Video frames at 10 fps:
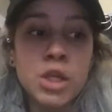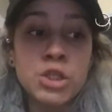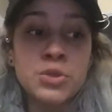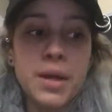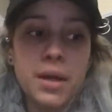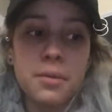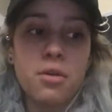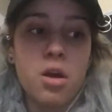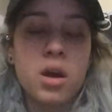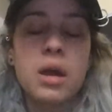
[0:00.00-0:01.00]
Do not get me
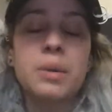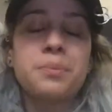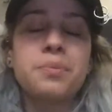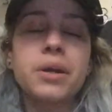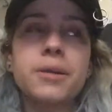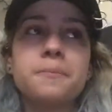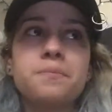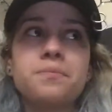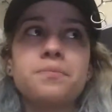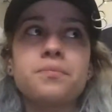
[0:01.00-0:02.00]
wrong. But
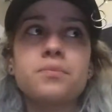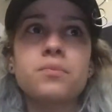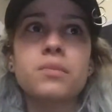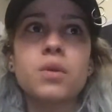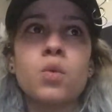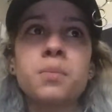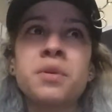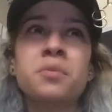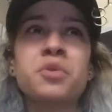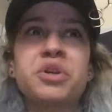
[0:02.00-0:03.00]
when
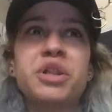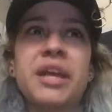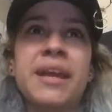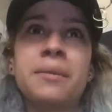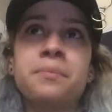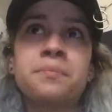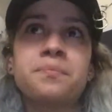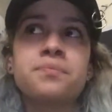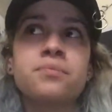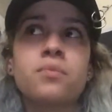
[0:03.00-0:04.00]
people claim,
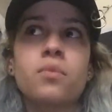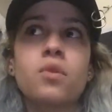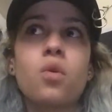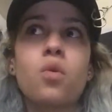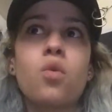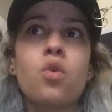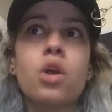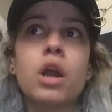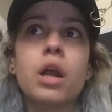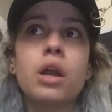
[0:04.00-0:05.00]

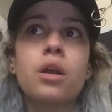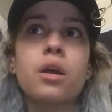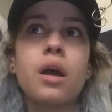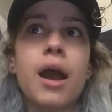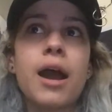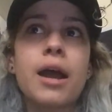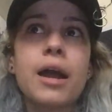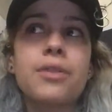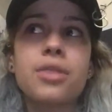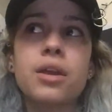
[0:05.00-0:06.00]
or
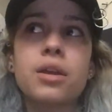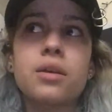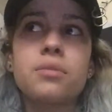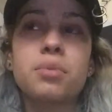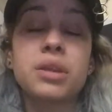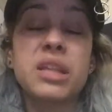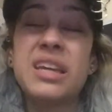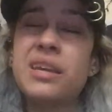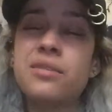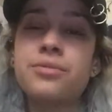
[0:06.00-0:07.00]
I think
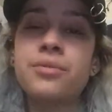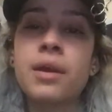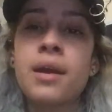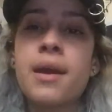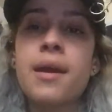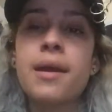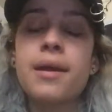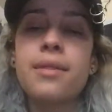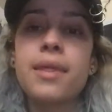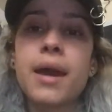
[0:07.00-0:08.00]
believe,
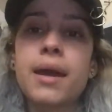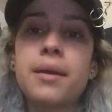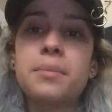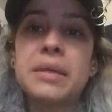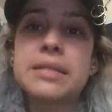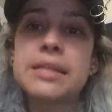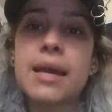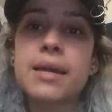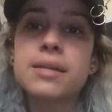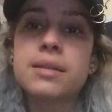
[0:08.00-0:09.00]
that
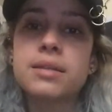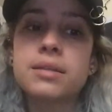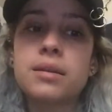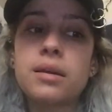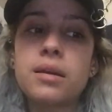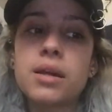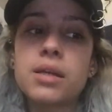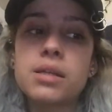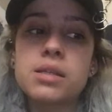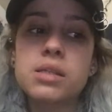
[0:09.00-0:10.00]
BTS
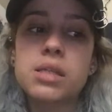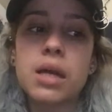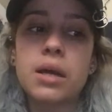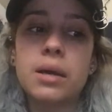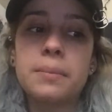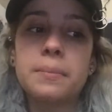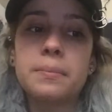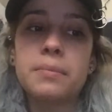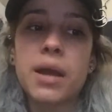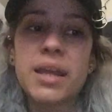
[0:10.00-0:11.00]
is
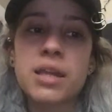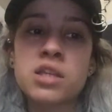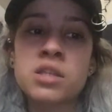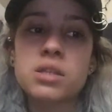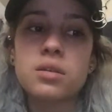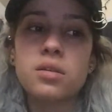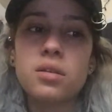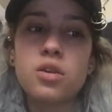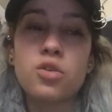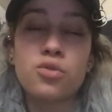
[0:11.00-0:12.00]
some, I guess,
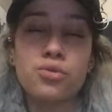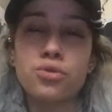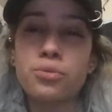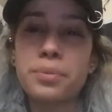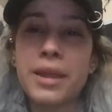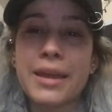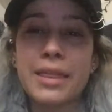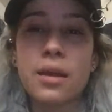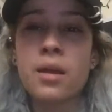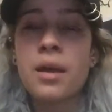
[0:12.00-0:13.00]
group, like,
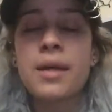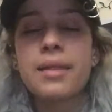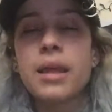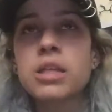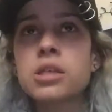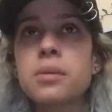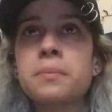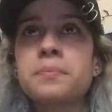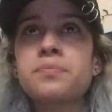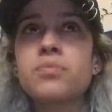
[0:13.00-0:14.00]

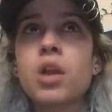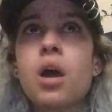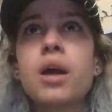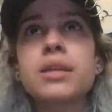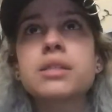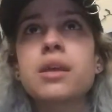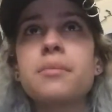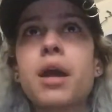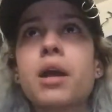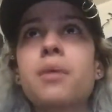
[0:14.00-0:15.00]
some, honestly,
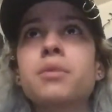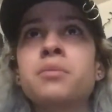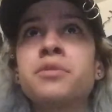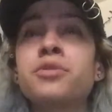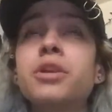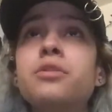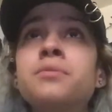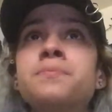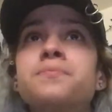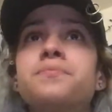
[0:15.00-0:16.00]
I'm gonna be real,